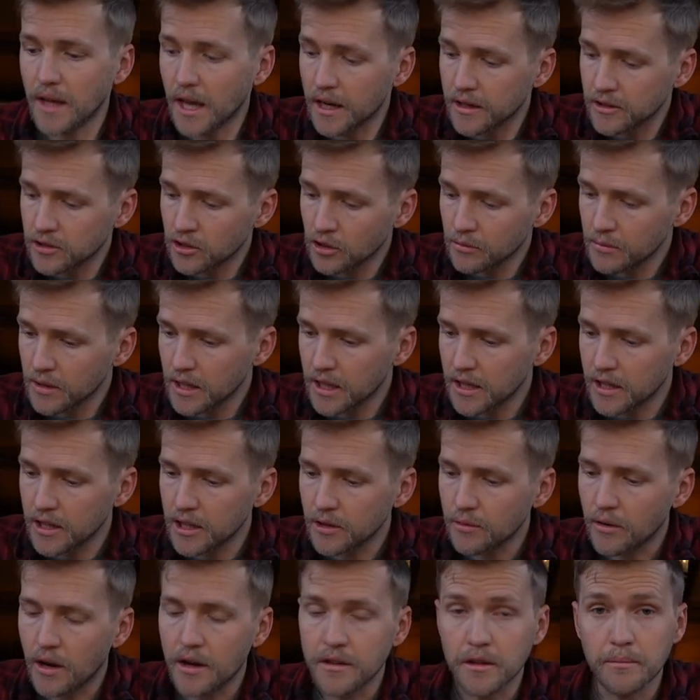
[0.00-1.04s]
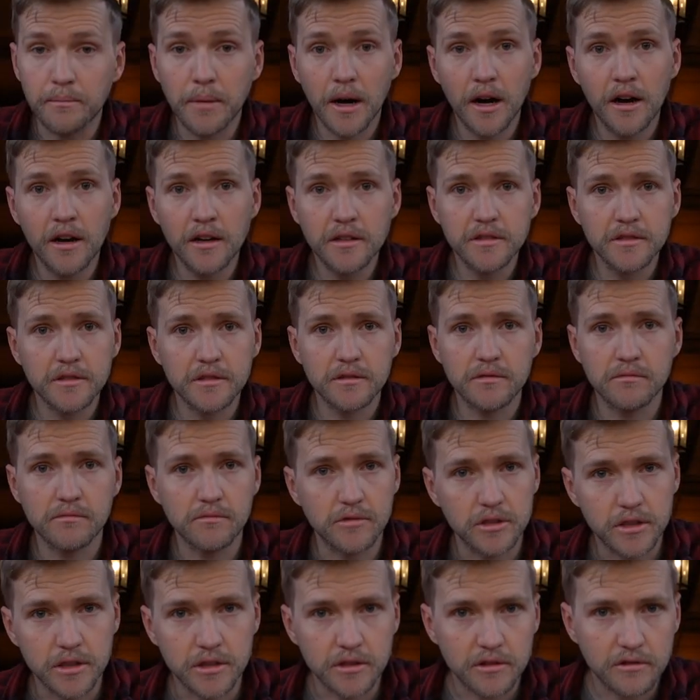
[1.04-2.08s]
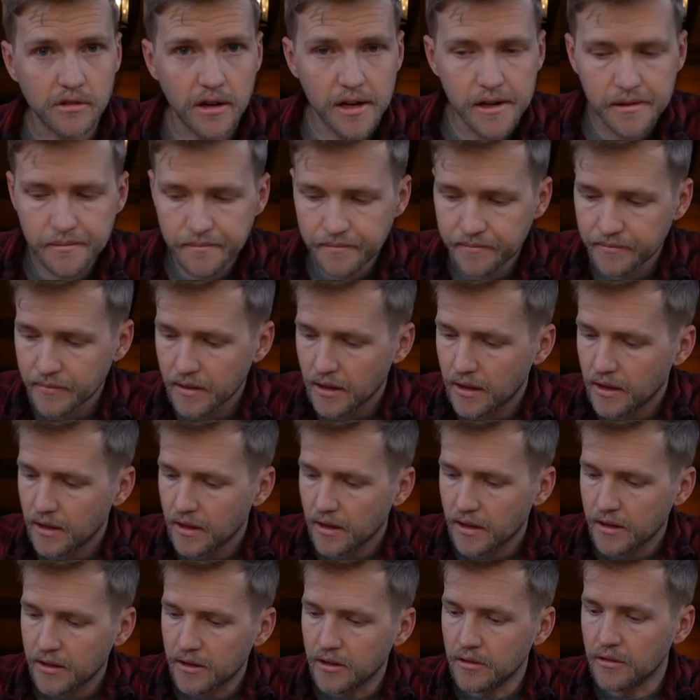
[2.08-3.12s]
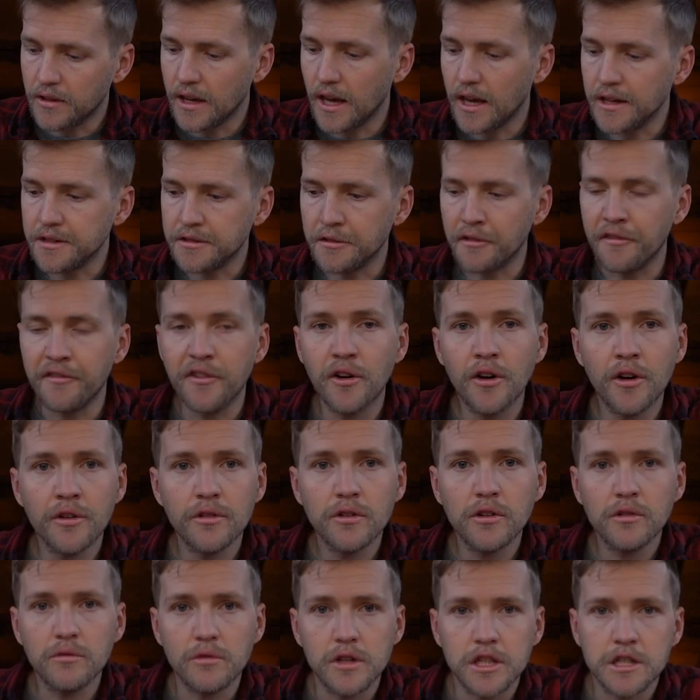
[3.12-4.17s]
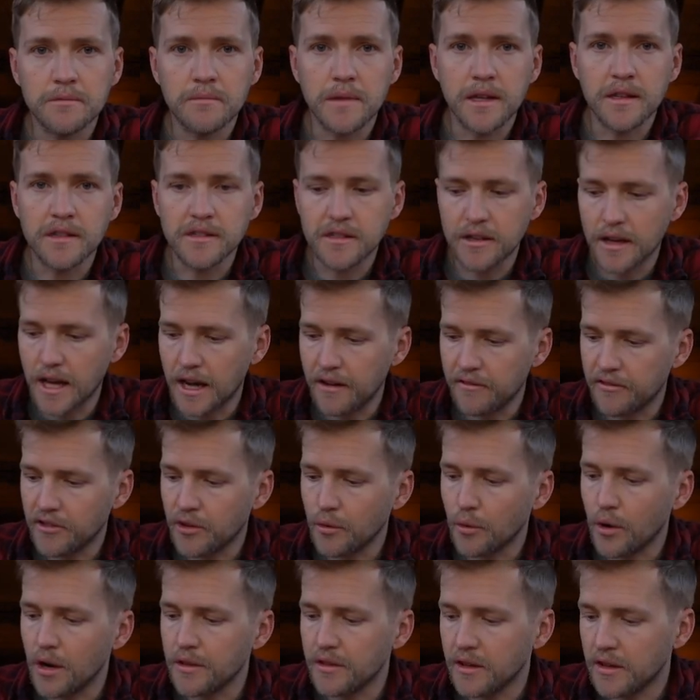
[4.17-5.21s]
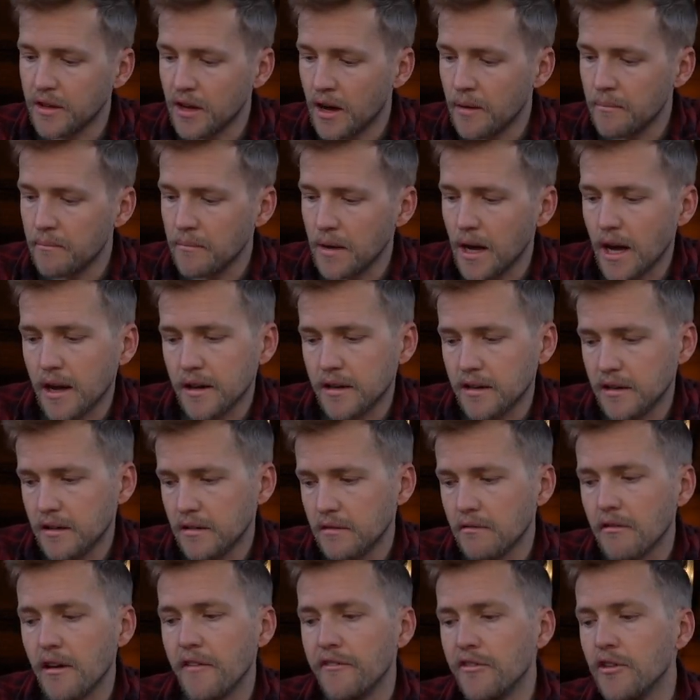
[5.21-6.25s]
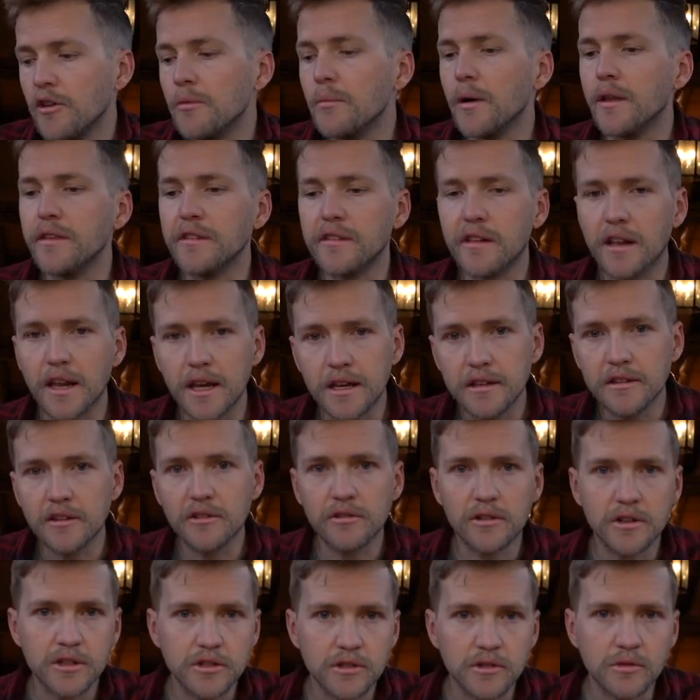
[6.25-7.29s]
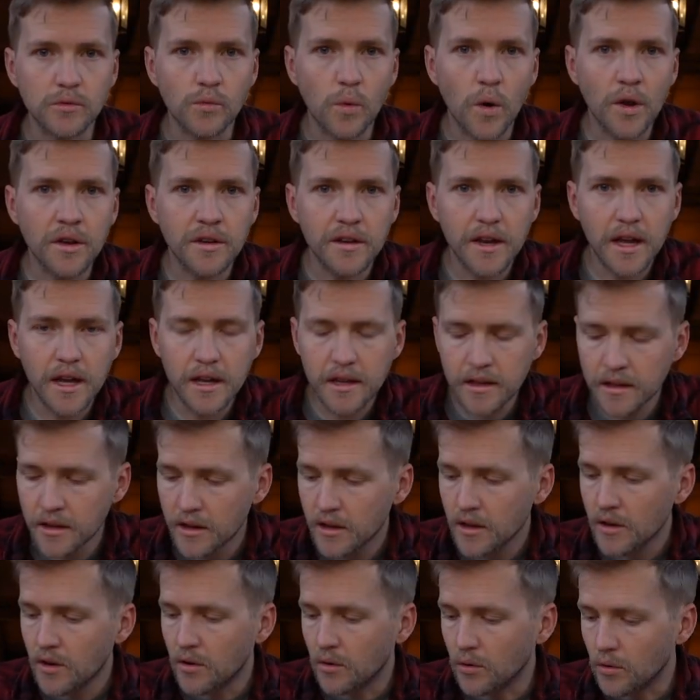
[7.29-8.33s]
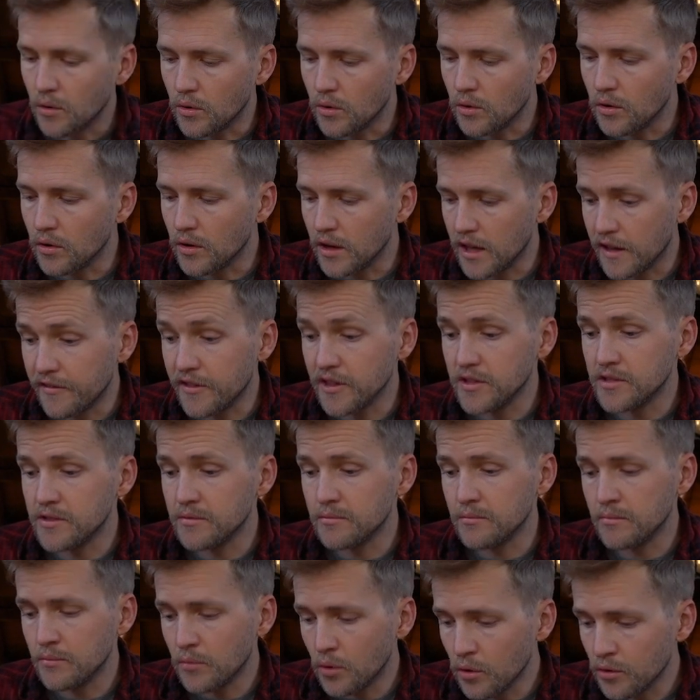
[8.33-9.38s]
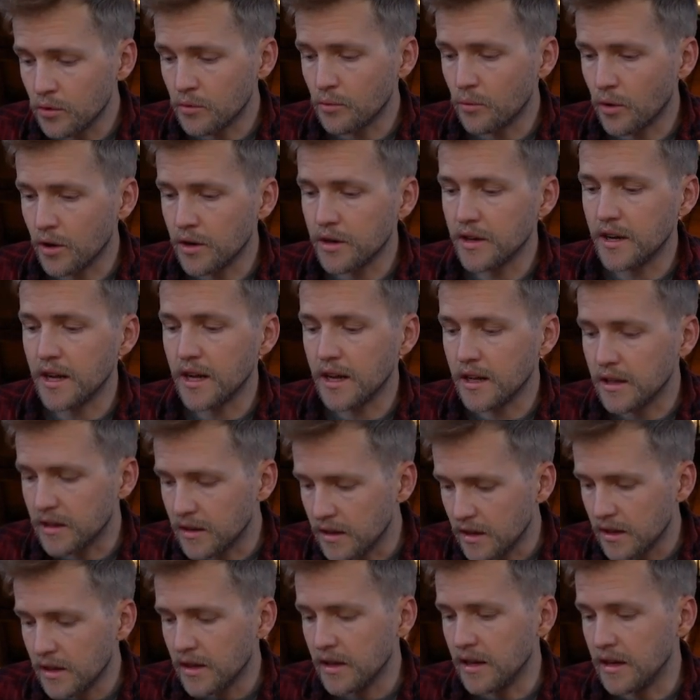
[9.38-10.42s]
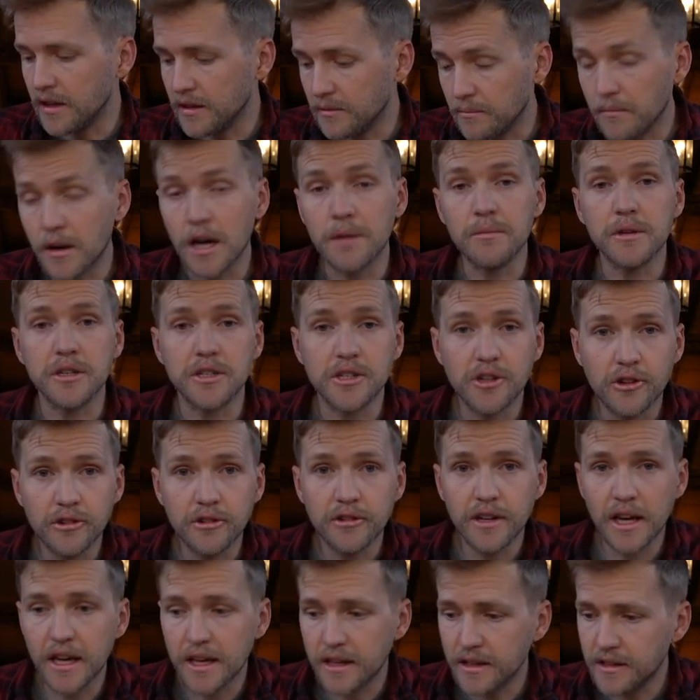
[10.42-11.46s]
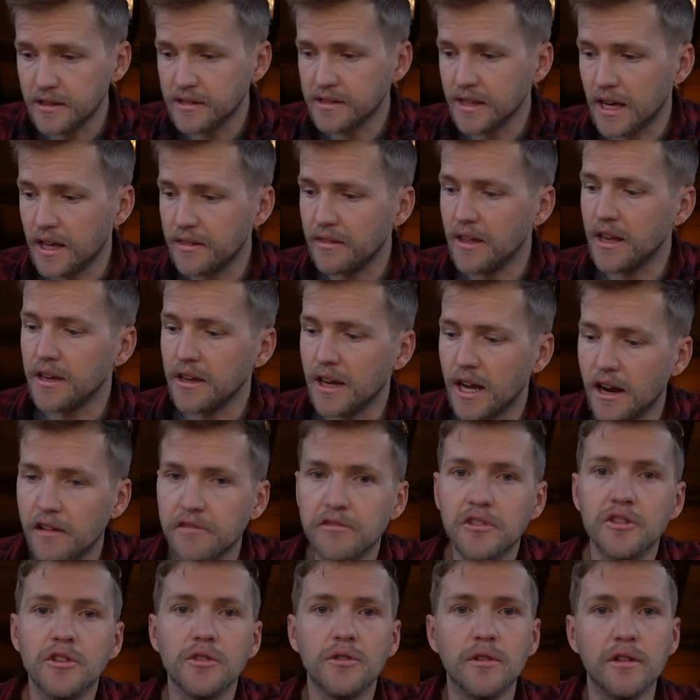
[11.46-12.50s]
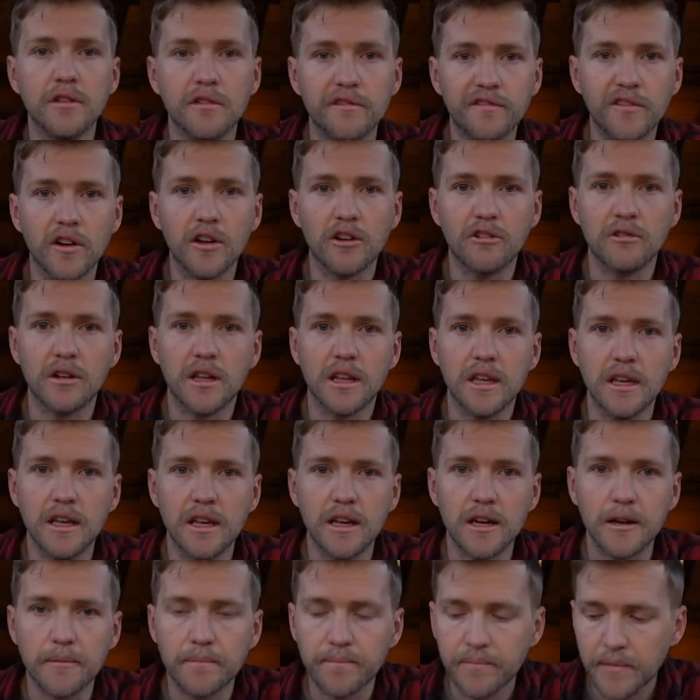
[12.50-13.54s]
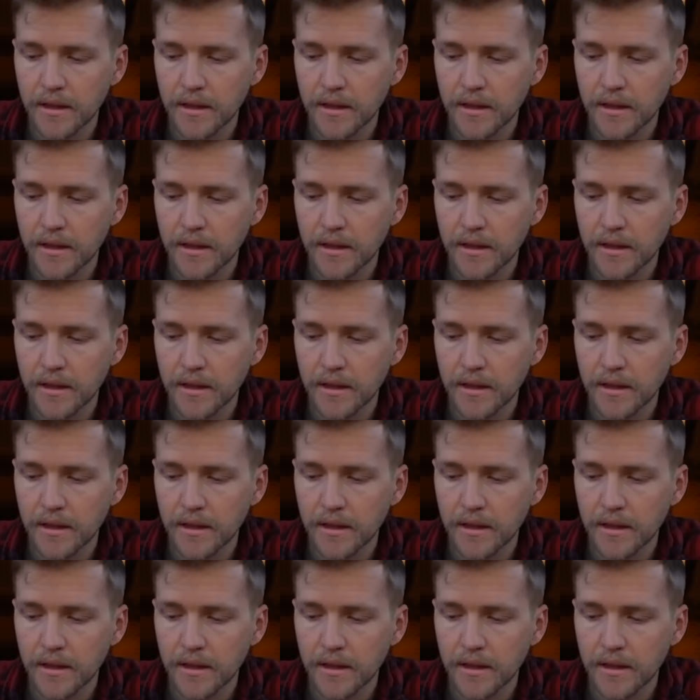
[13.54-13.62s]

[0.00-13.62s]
And normally you either pass, which is great, you get a deferral, which means you have to either come back a few months later and do one day, or if it's more than one day, it might be 2 days, and then you have to do it the following year.